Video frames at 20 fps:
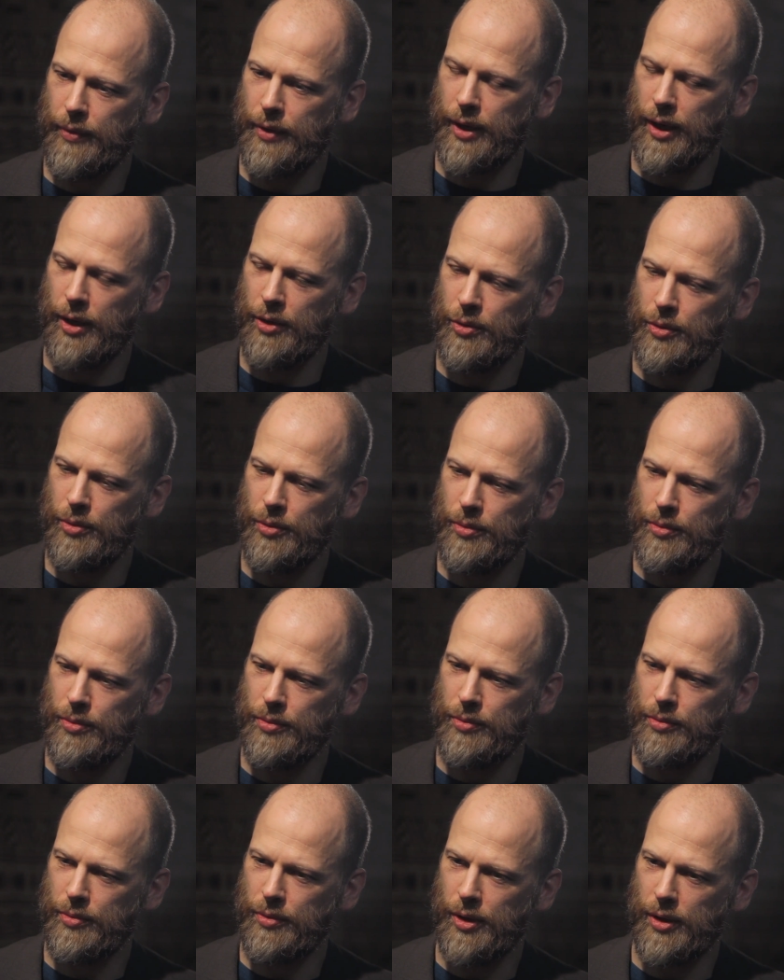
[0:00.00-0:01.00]
Can you
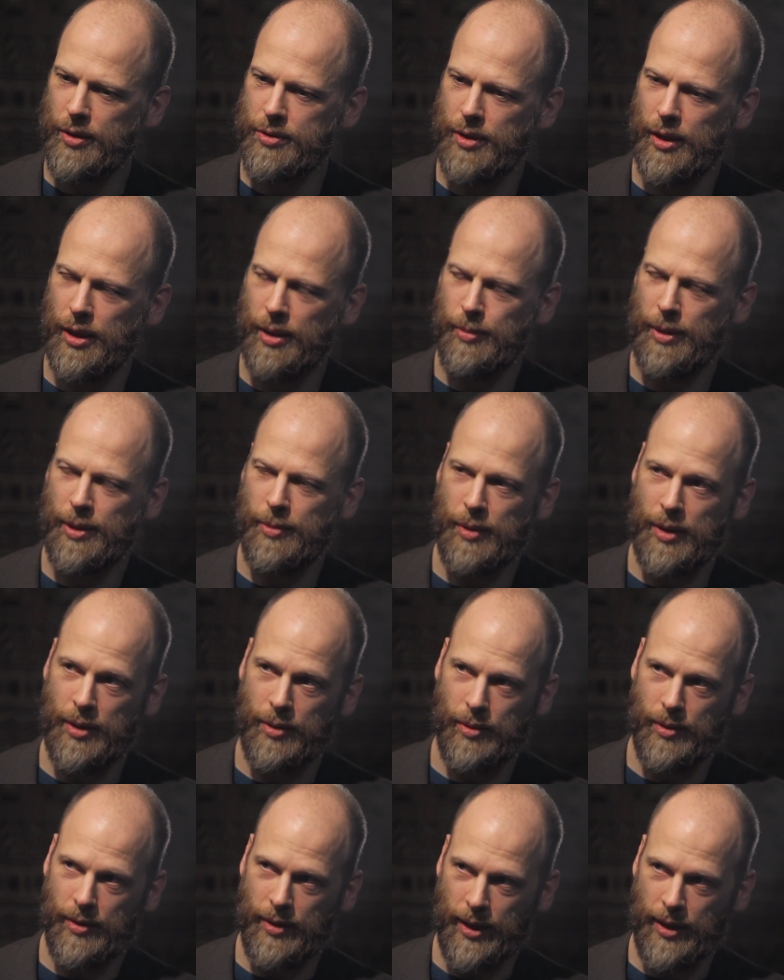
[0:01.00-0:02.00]
tell us a little bit
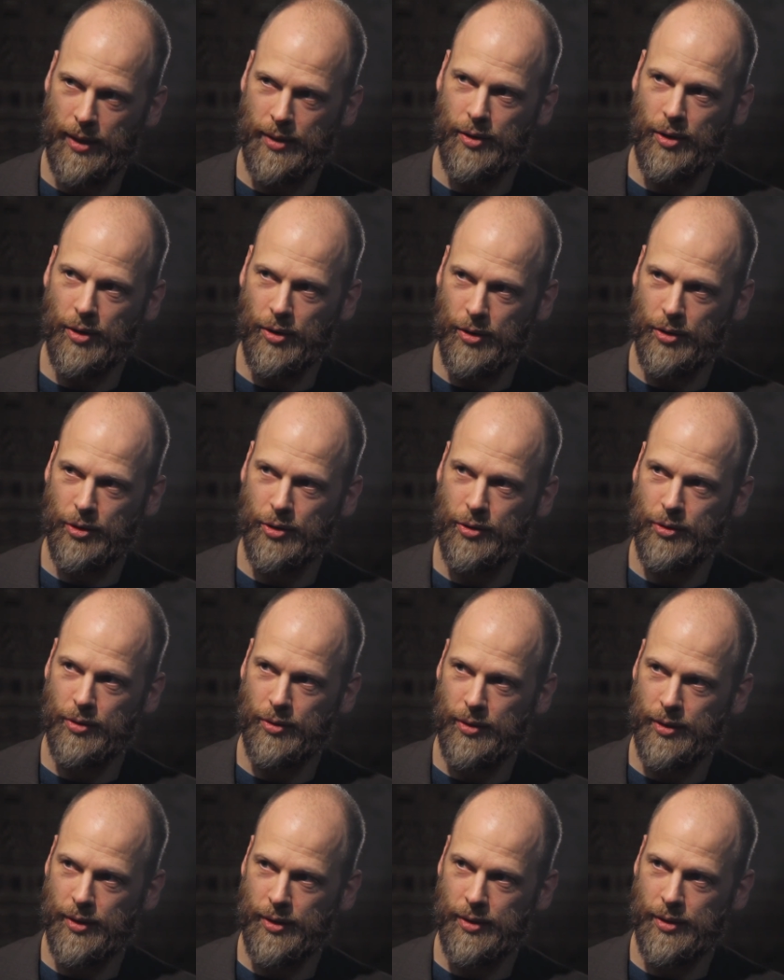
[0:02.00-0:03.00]
about that
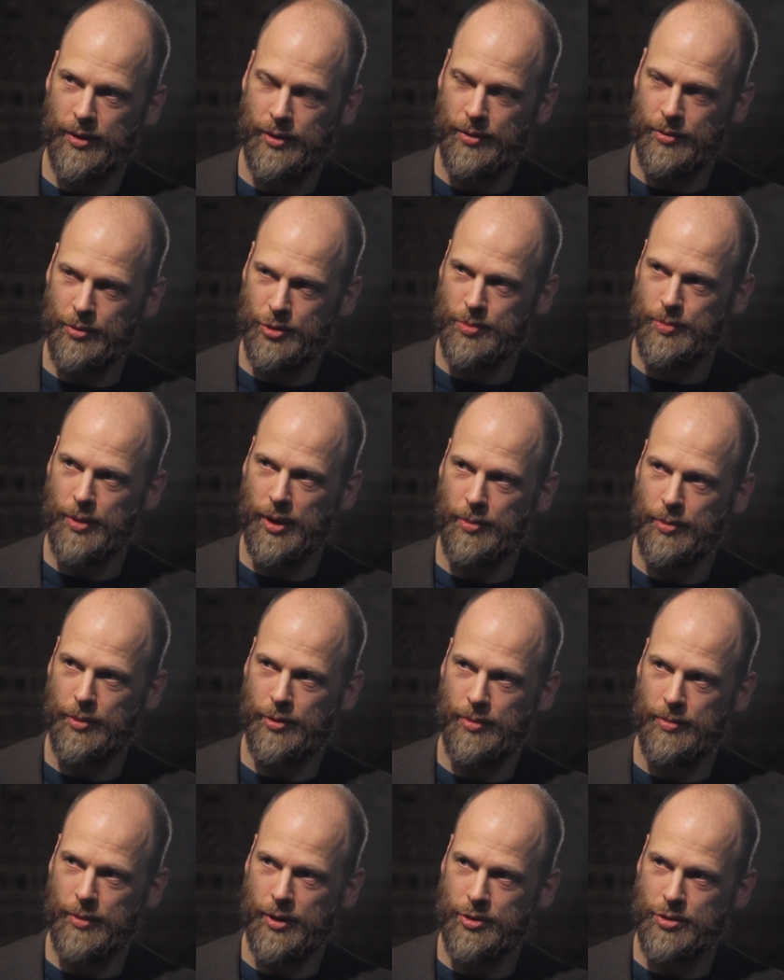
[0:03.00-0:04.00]
article in the newspaper
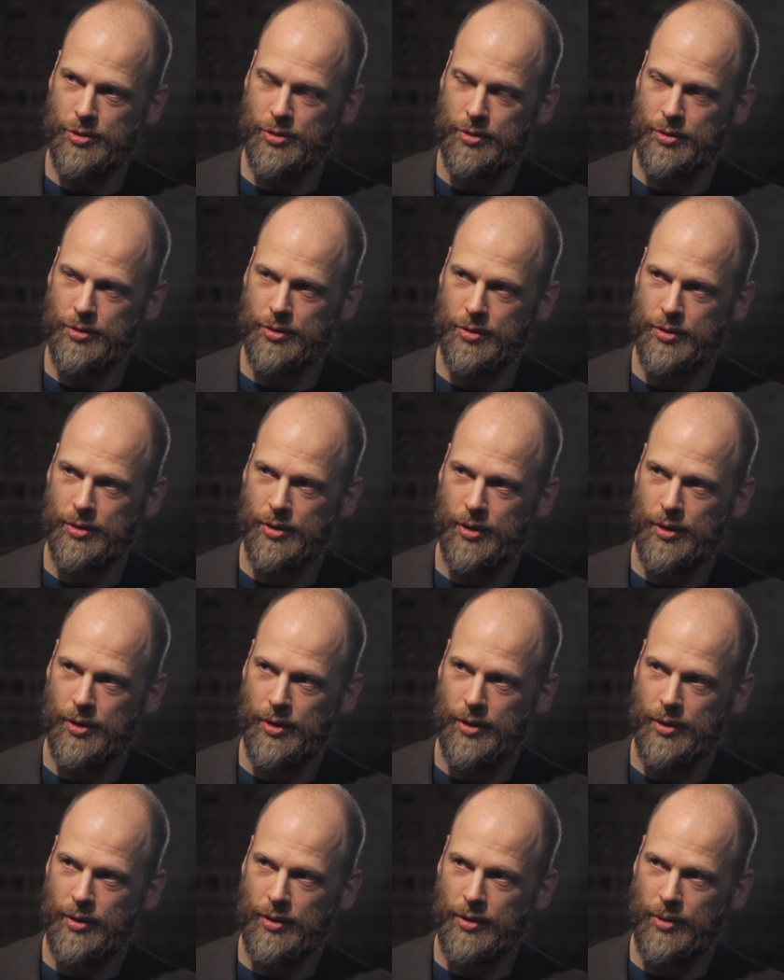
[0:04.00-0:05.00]
you mentioned
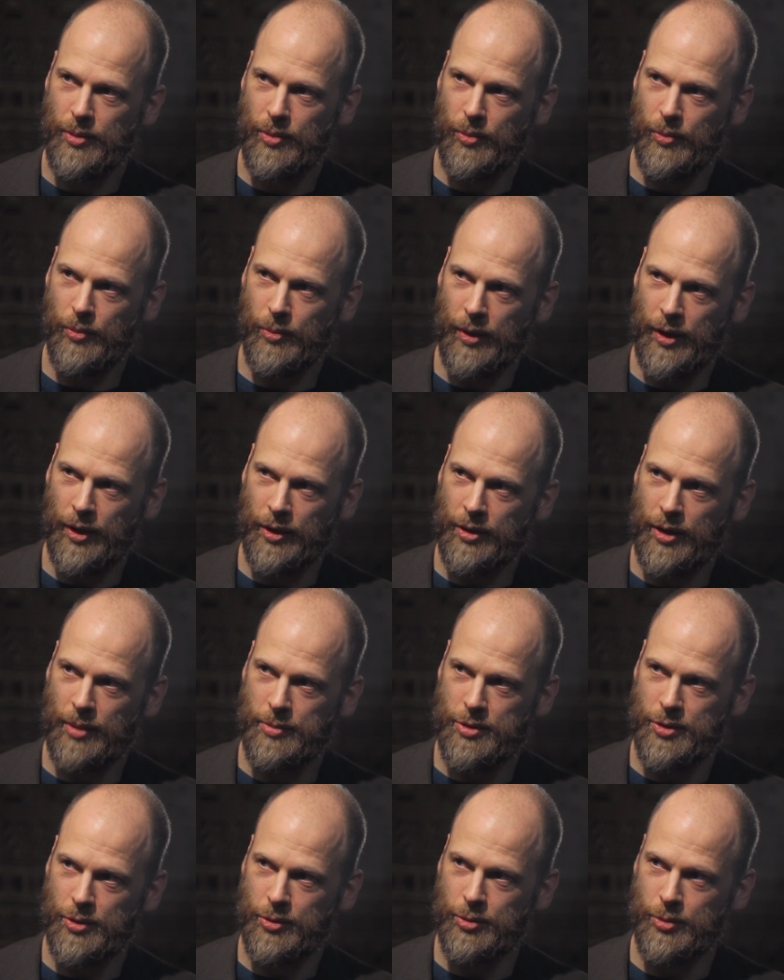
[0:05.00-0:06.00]
when it
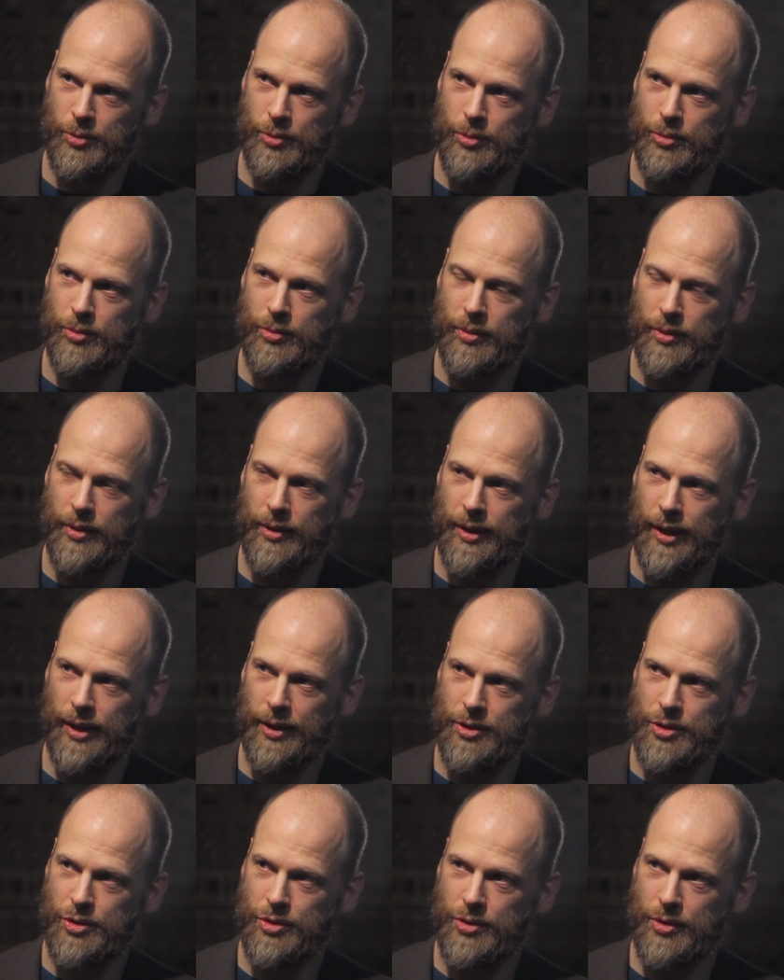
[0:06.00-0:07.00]
comes to who
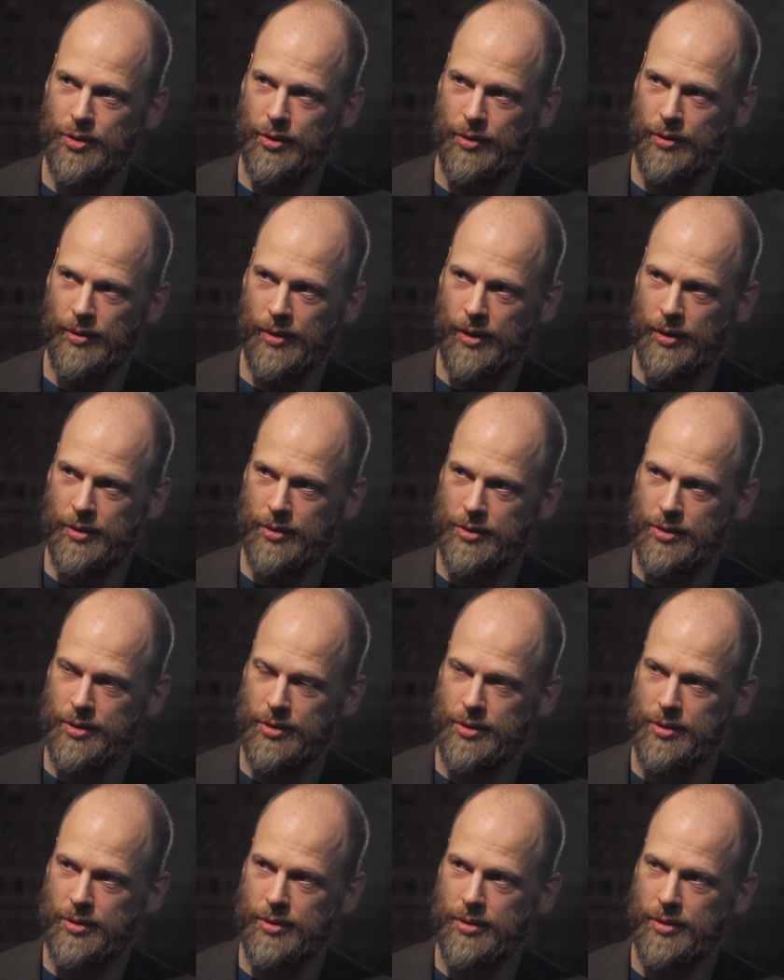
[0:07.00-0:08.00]
gets
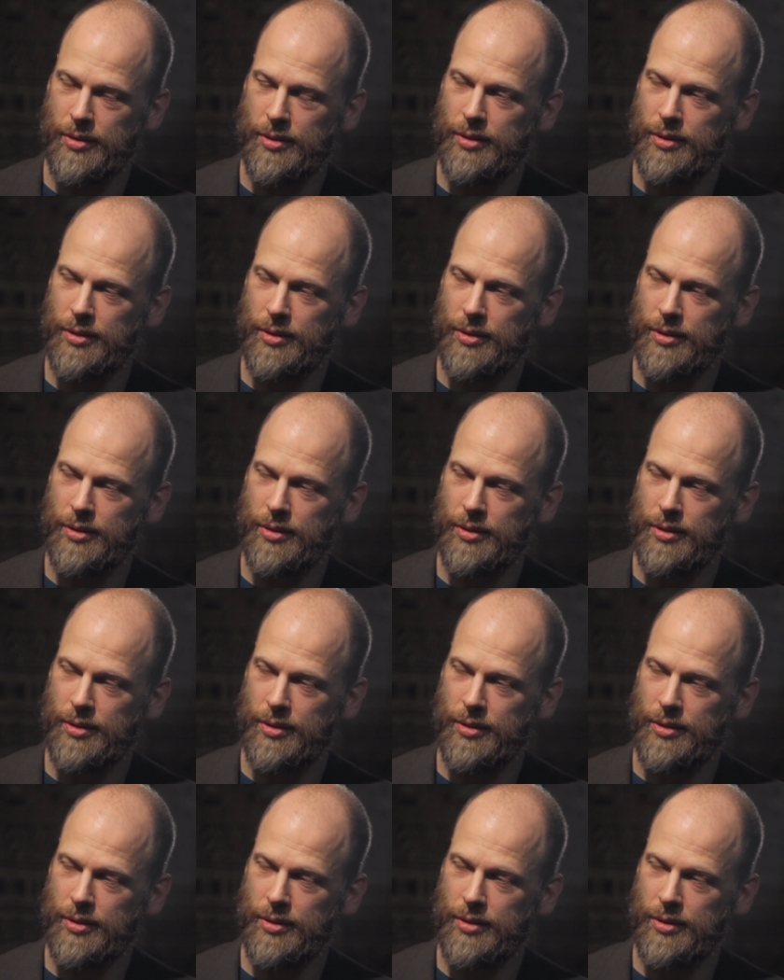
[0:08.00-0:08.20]
grants?